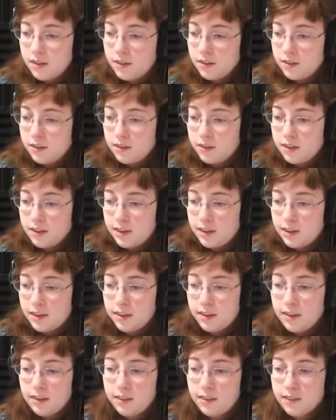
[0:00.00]

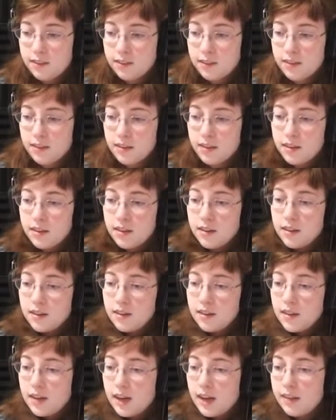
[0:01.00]
Jeez.
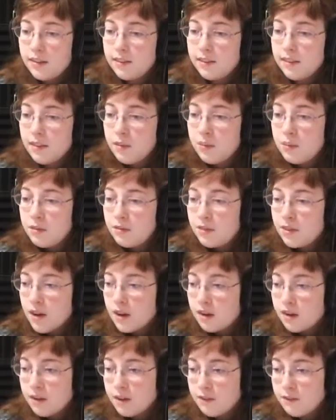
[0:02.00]
Yeah, and see, we've
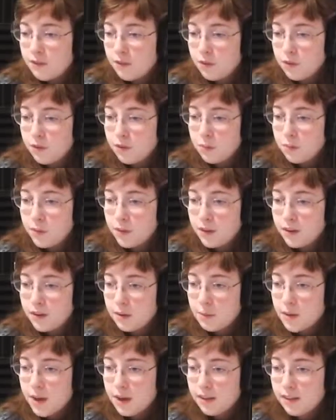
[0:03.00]
got our
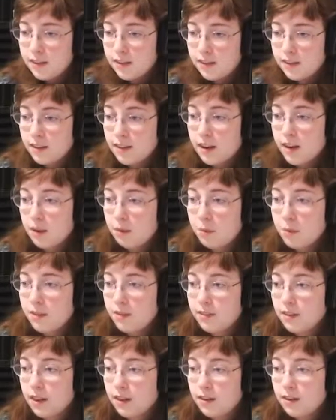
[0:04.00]
invulnerability back. That's going to help
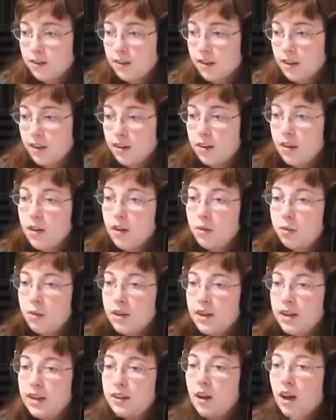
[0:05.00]
us out a ton.
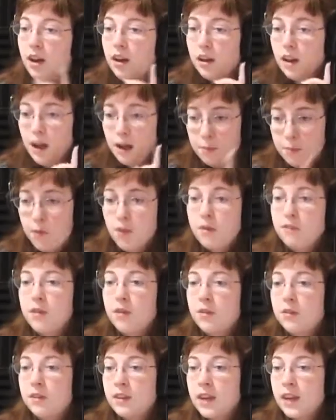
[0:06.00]
We need a lot more of
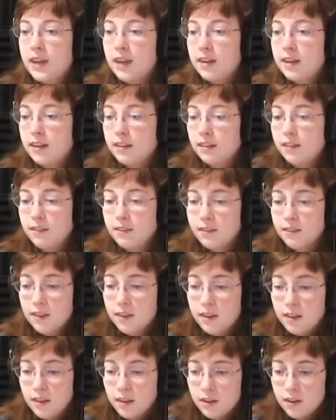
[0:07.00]
those cannons.
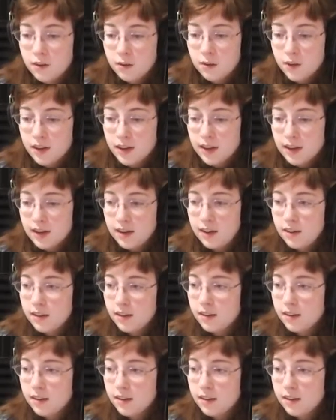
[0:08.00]
Okay?